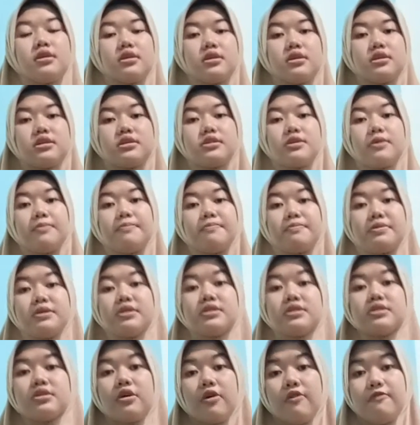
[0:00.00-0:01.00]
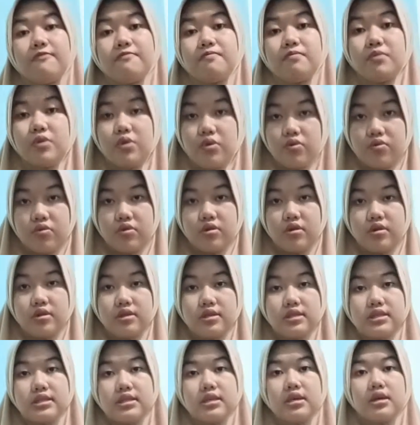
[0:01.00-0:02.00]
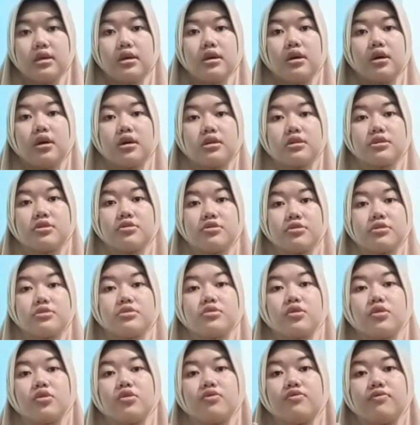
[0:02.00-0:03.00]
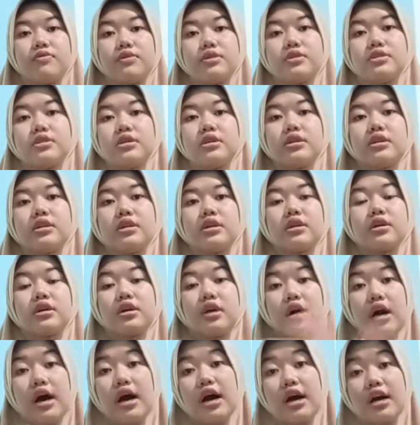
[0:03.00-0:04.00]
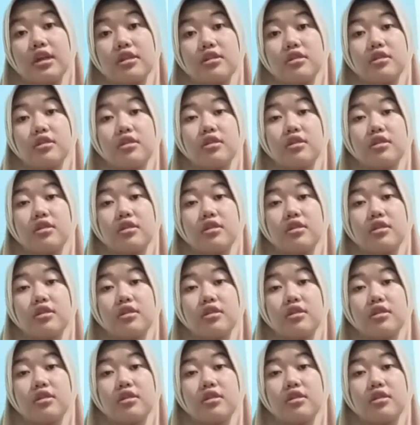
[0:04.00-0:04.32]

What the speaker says: is a piece of minerals crystal which in cut,